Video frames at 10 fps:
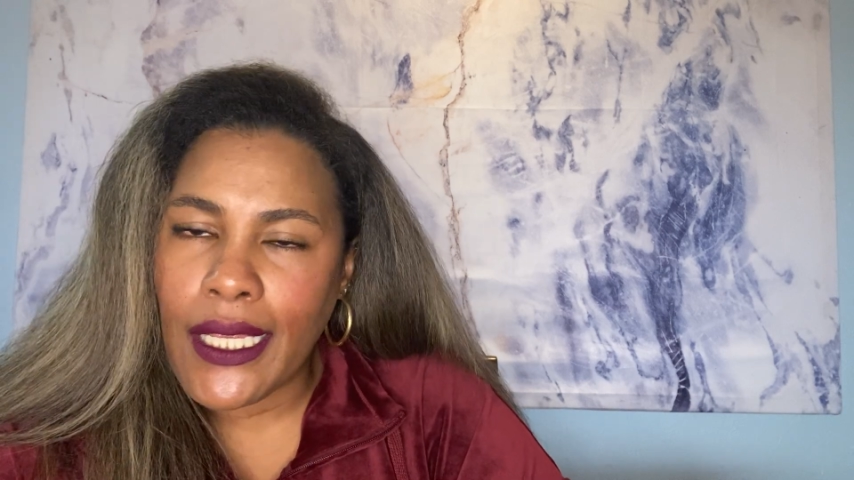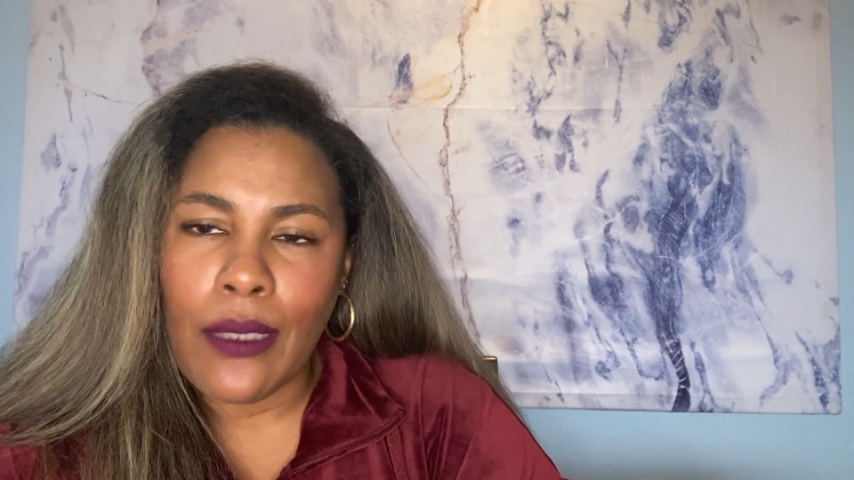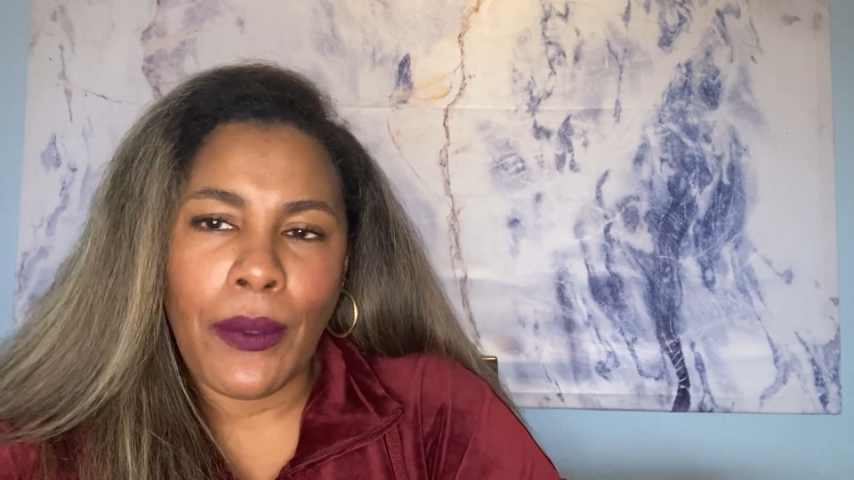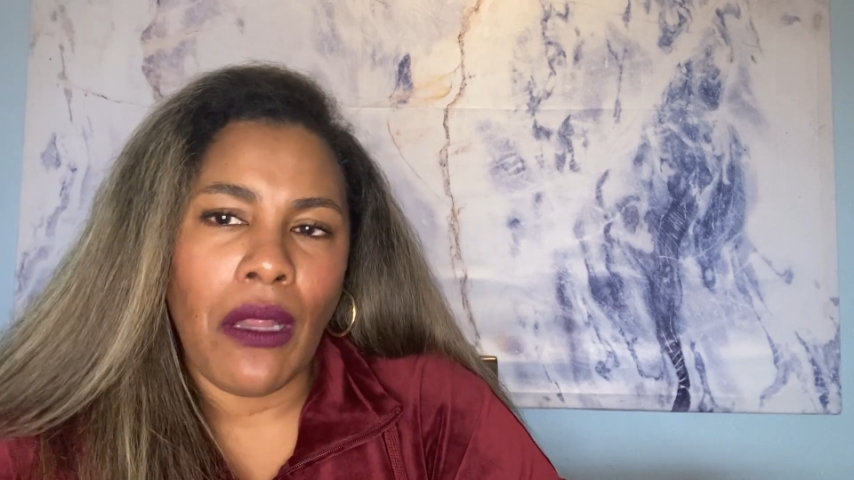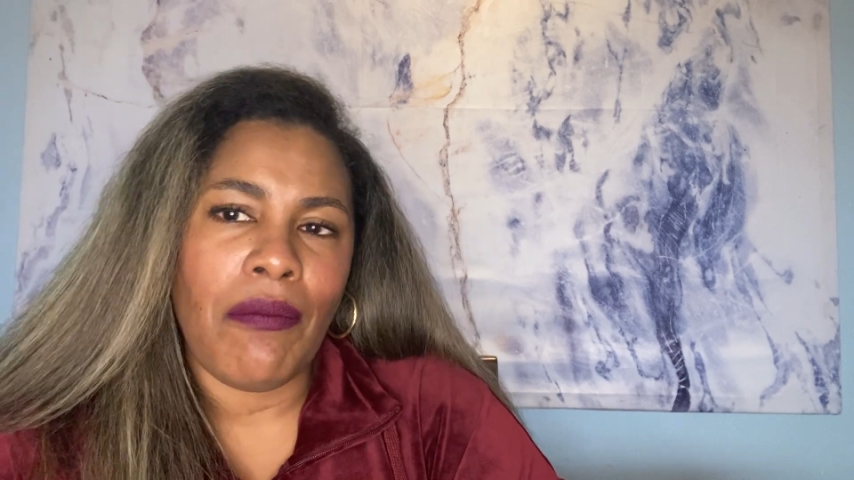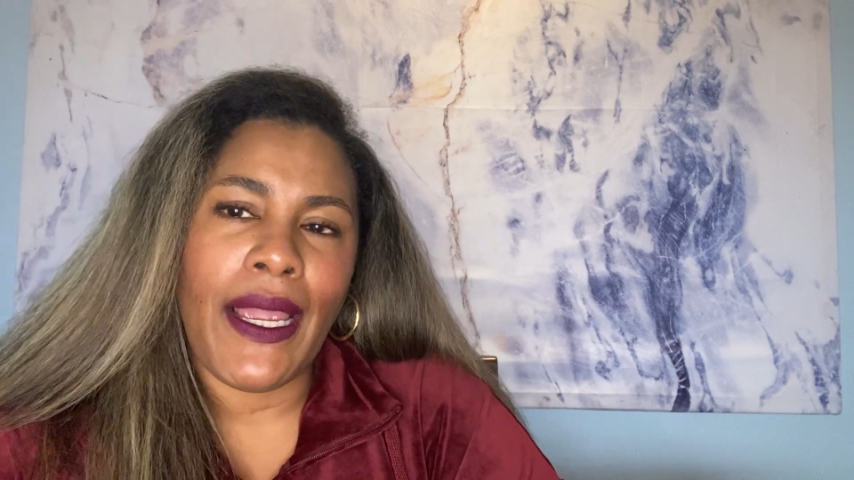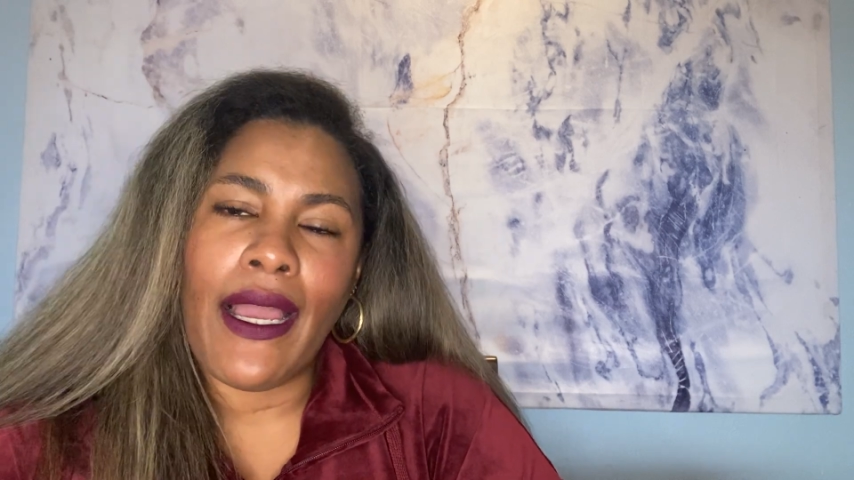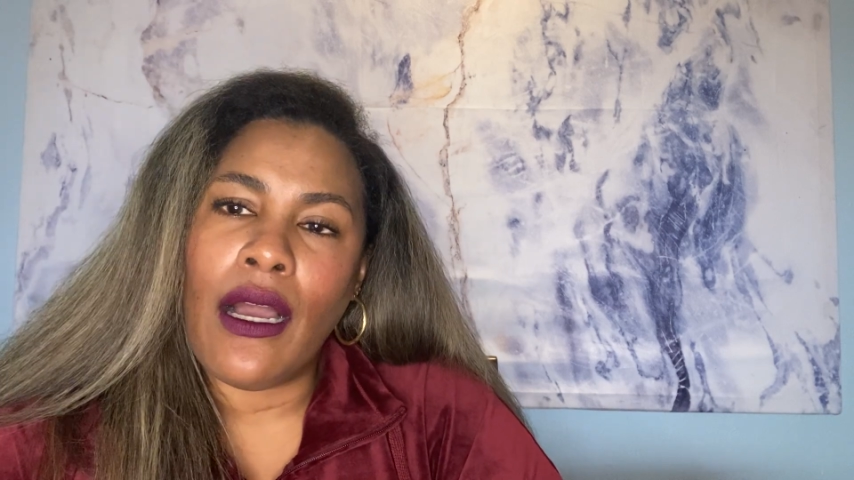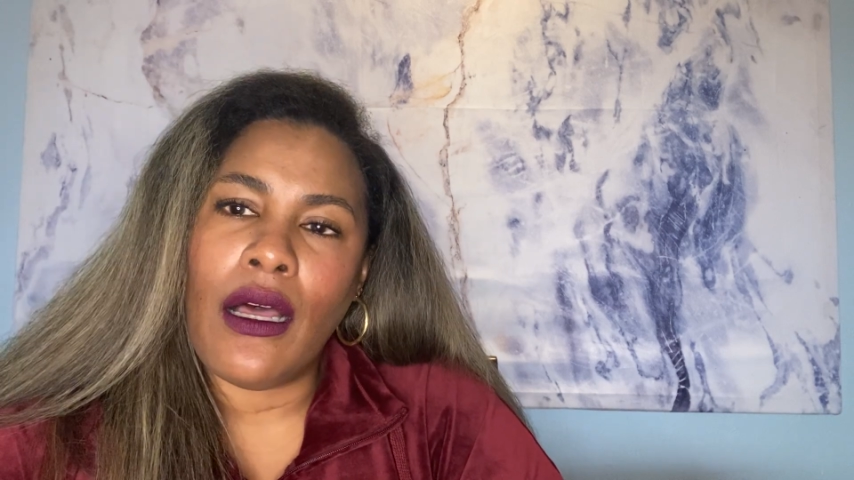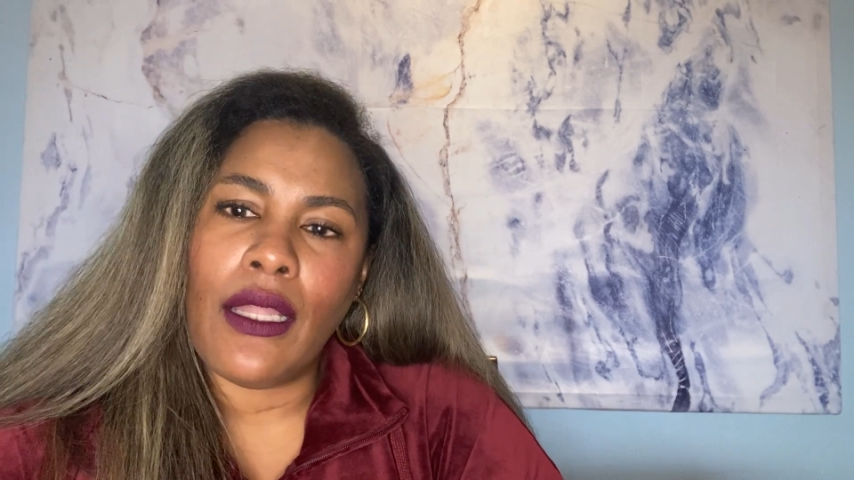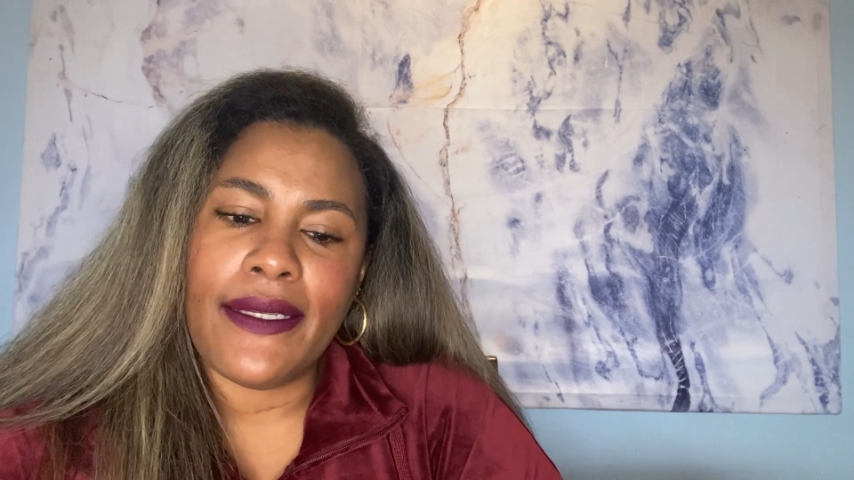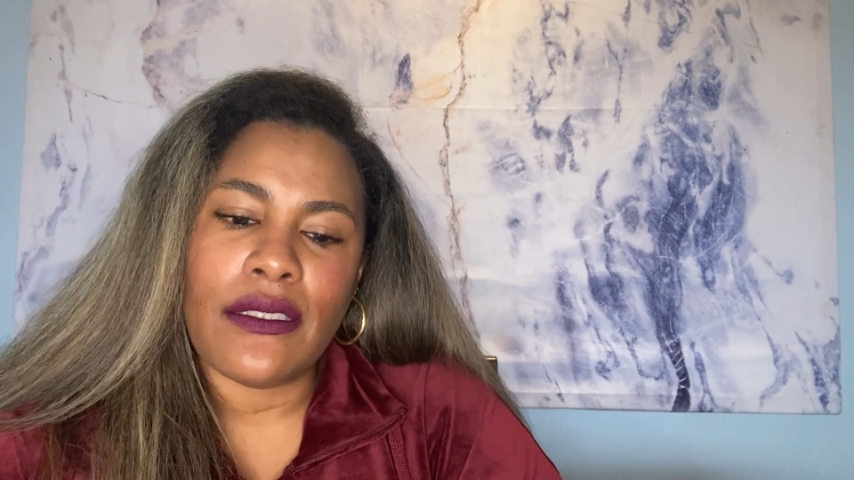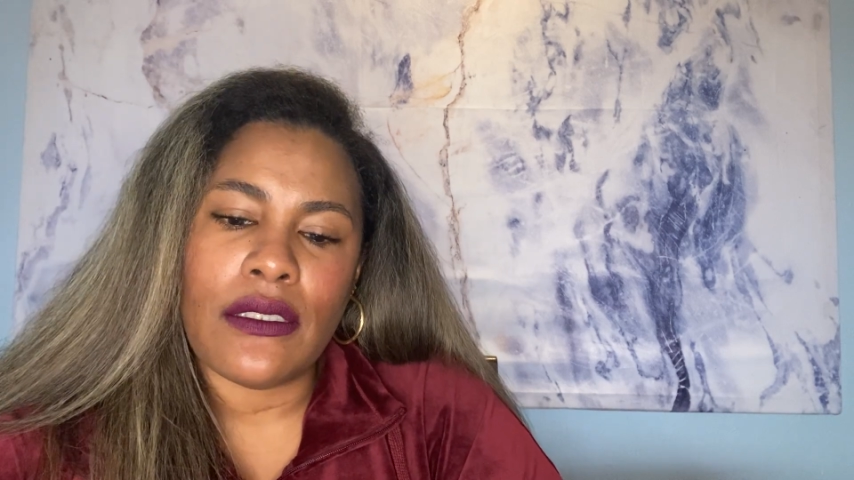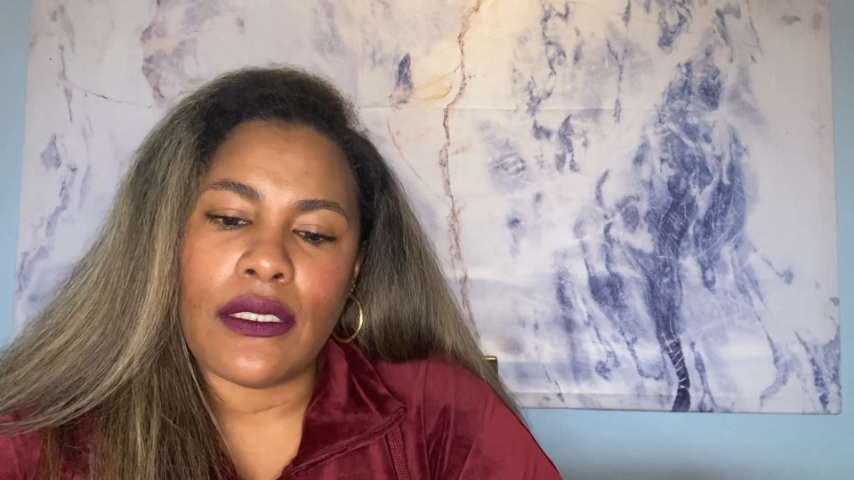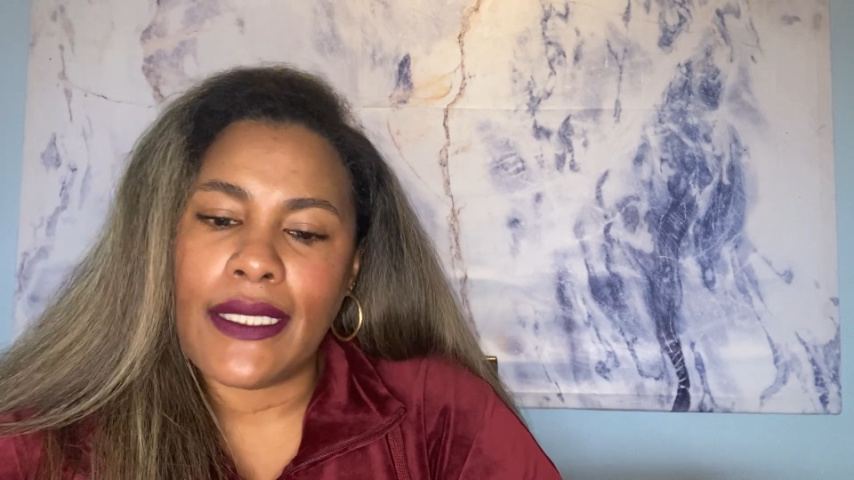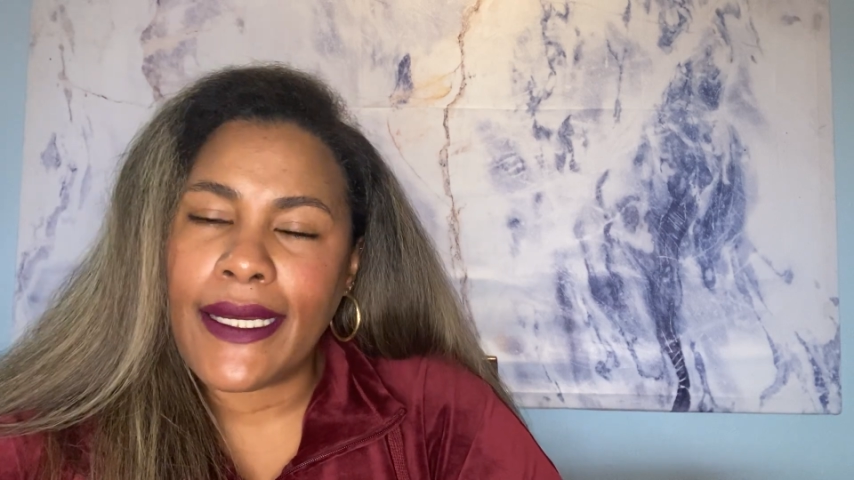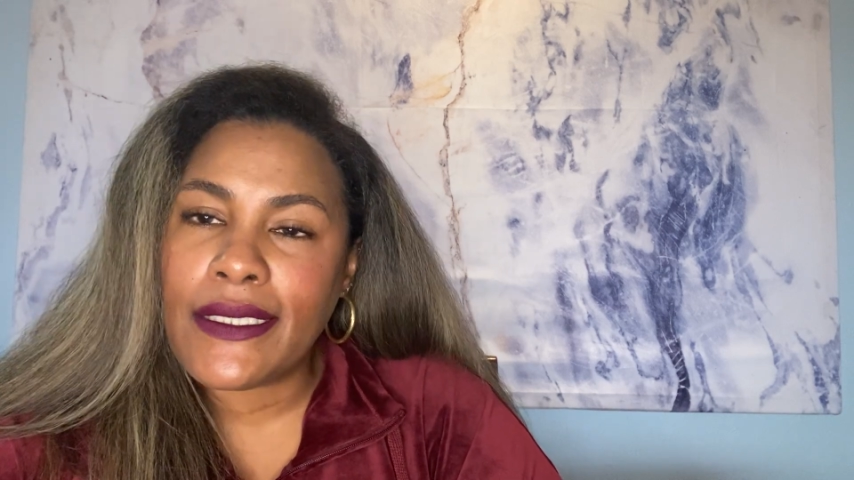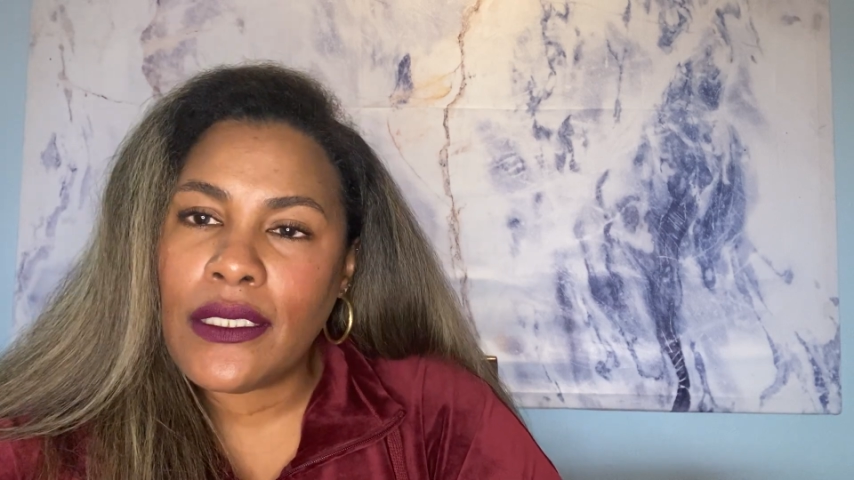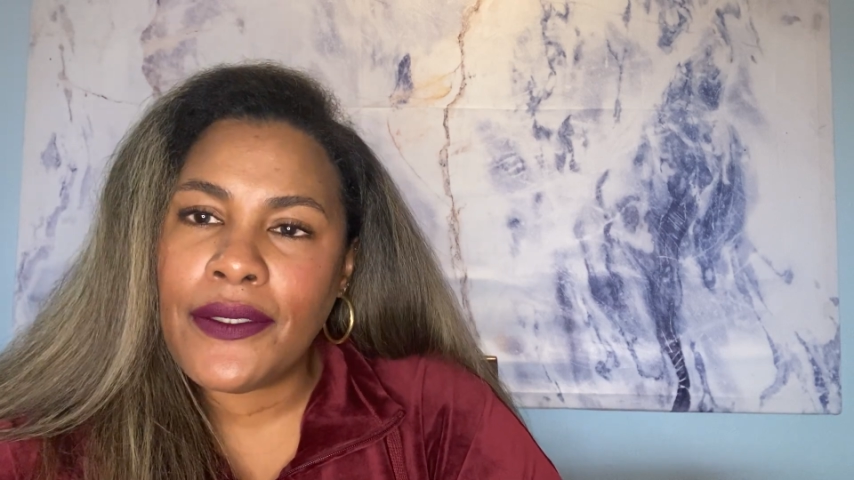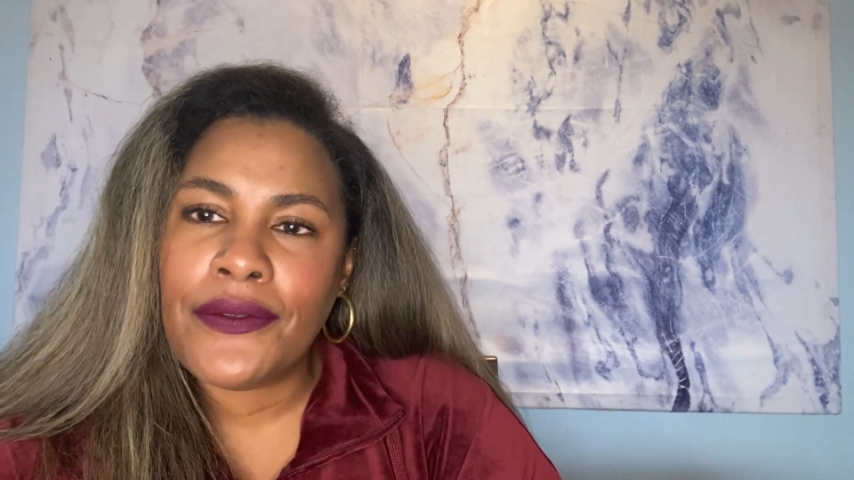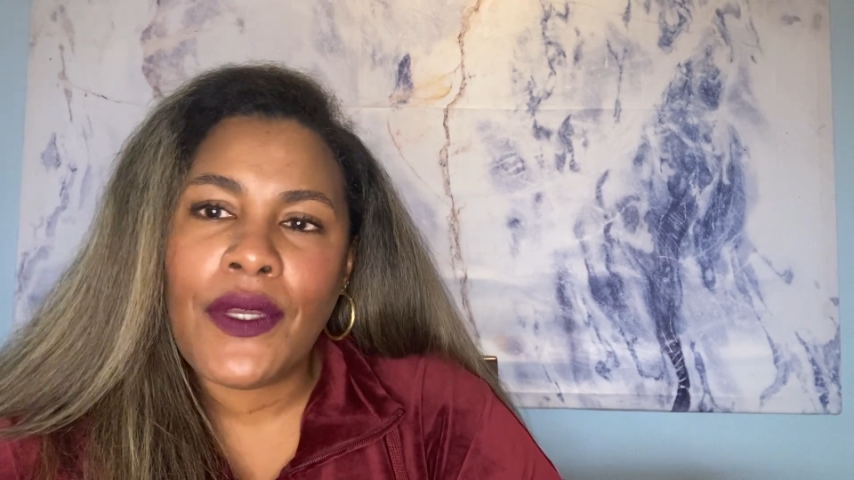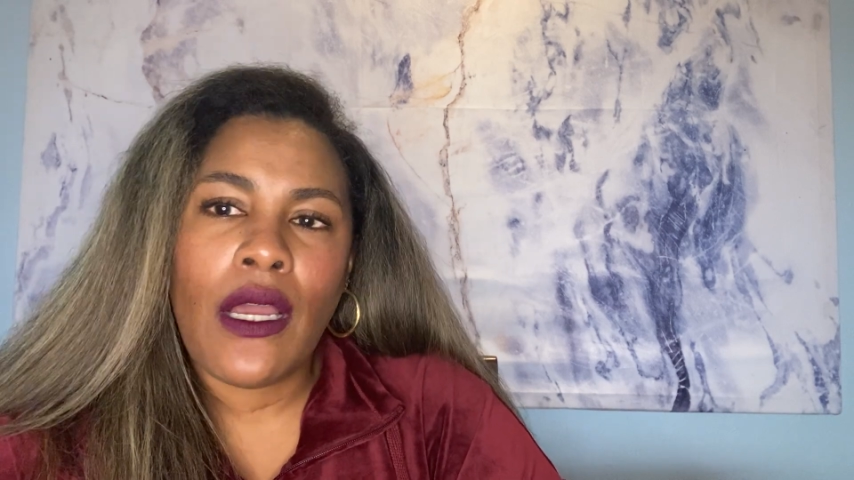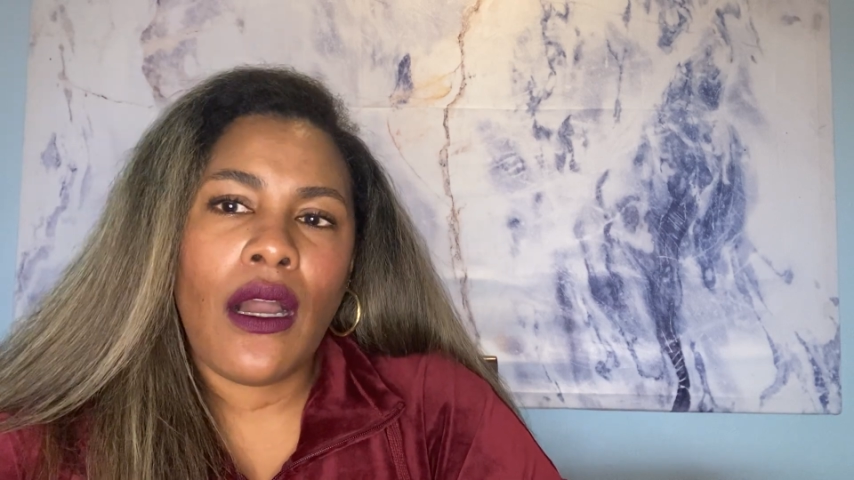I keep all of my licenses active.